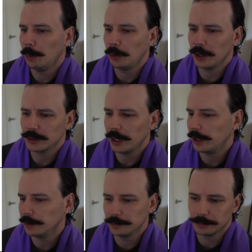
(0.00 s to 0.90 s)
Plus I
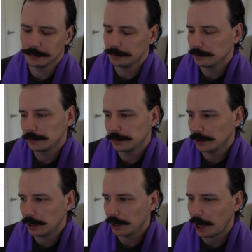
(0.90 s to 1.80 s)
think
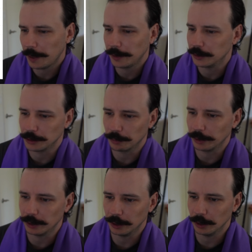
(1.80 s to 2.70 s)
they're just a
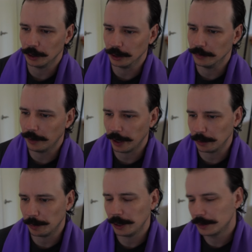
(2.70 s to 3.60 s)
really good
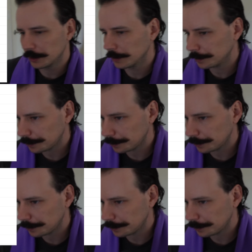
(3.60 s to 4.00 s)
value piece.